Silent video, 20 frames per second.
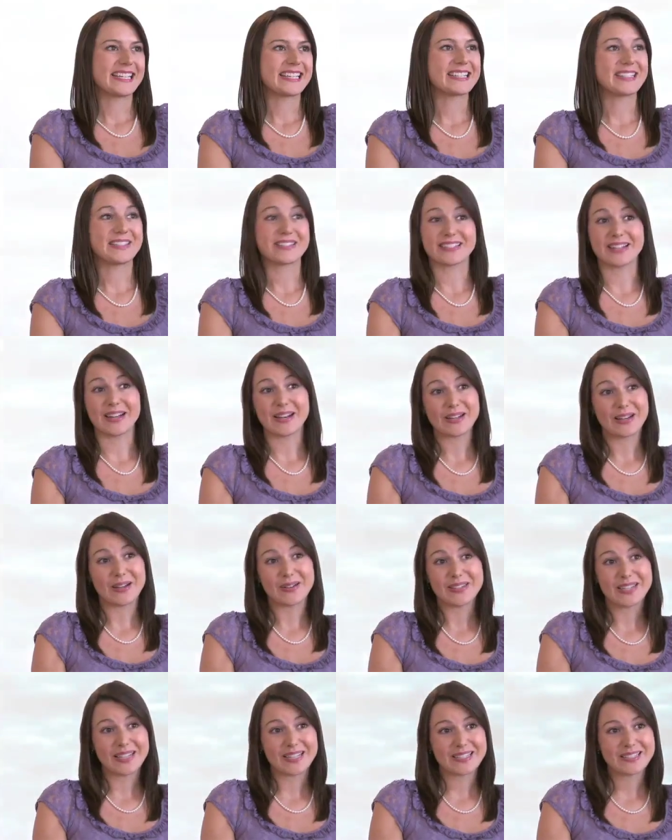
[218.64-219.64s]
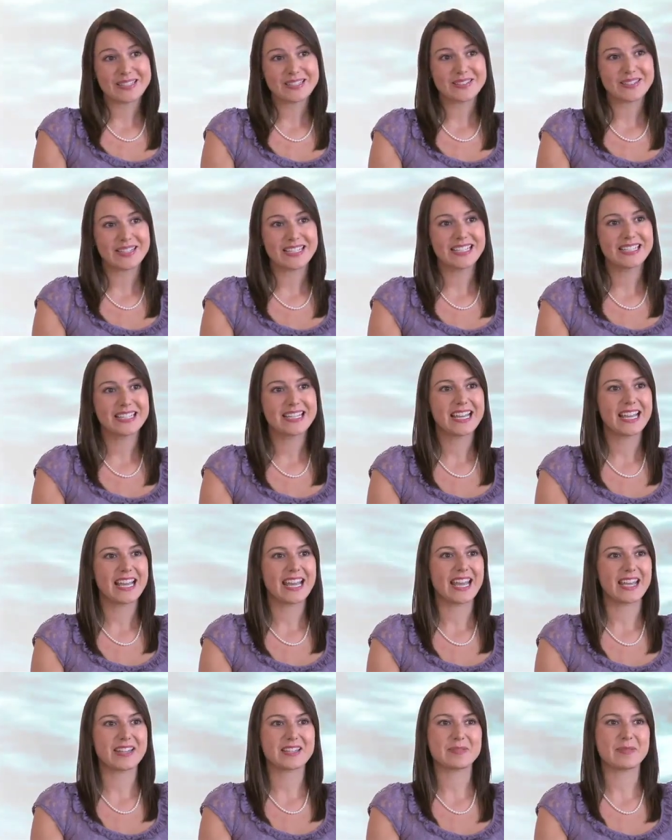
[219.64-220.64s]
It's used in our clothing industry
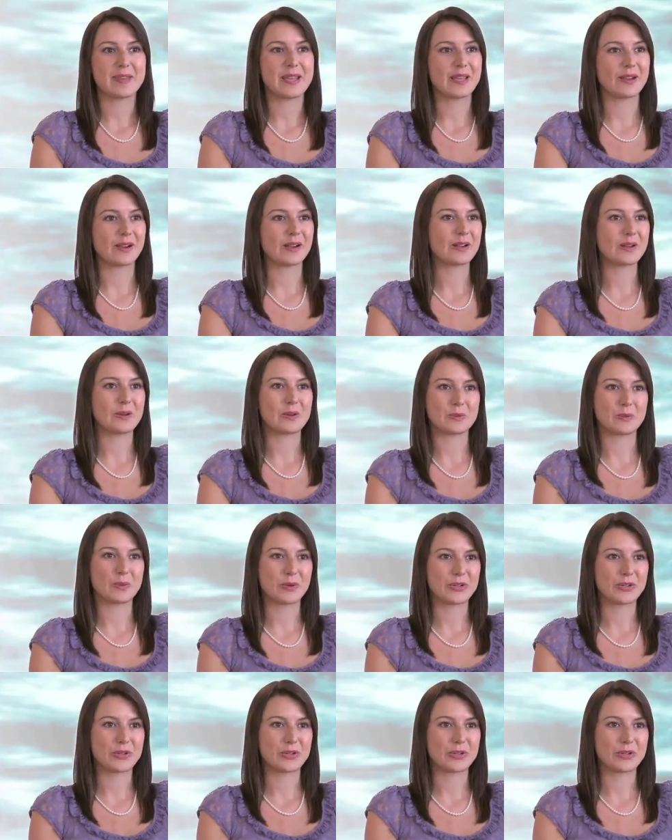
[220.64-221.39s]
to make our clothes